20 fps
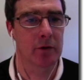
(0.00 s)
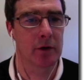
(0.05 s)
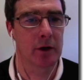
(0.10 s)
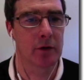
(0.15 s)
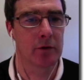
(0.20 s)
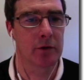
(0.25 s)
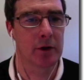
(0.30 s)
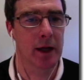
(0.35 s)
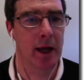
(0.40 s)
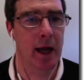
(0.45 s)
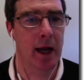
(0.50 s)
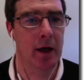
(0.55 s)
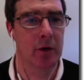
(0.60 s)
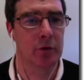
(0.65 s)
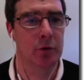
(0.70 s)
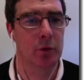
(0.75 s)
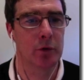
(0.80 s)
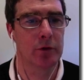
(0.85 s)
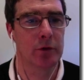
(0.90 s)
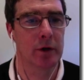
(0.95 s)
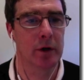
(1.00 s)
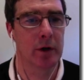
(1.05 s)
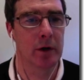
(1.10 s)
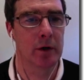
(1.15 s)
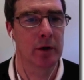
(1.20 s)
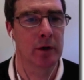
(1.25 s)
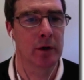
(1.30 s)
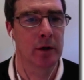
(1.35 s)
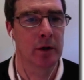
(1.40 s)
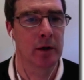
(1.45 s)
Because count was
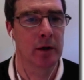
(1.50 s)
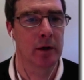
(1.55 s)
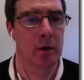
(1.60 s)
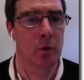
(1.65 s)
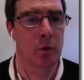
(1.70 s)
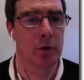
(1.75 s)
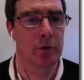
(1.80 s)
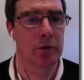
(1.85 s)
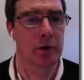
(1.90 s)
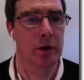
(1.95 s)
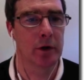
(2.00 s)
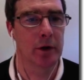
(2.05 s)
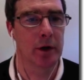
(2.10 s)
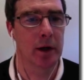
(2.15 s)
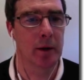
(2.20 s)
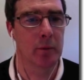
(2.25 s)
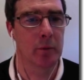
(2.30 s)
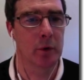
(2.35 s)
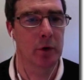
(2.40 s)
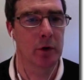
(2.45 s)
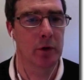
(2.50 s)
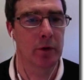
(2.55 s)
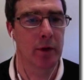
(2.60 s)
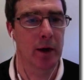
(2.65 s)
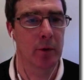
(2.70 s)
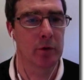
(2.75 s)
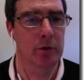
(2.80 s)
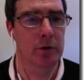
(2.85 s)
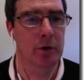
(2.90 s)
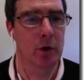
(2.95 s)
our number
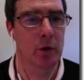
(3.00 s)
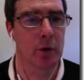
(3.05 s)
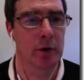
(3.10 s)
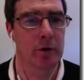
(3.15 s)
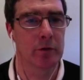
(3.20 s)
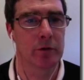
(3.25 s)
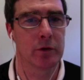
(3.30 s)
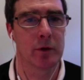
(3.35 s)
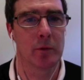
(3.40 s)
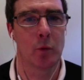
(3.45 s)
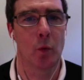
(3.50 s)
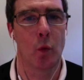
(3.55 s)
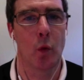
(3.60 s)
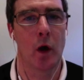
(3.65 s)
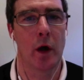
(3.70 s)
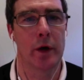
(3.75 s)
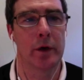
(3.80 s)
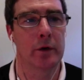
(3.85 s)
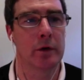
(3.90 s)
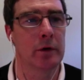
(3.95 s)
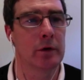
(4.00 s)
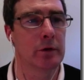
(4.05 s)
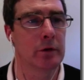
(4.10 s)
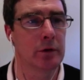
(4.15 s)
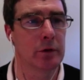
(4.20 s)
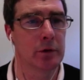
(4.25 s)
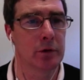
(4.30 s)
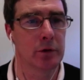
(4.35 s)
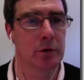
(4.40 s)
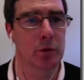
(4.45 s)
that was going from 1
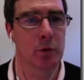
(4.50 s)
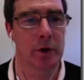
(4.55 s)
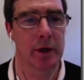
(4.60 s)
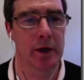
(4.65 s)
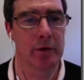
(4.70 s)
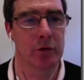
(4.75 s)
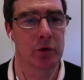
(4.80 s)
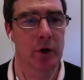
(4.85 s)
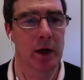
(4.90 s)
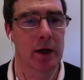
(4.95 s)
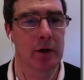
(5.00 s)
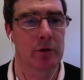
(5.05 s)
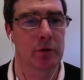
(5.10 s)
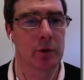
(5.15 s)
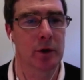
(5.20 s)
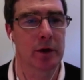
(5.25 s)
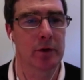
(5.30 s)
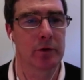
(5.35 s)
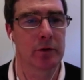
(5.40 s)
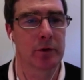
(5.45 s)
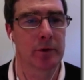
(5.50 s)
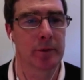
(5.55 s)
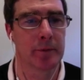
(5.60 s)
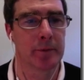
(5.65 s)
to whatever x was.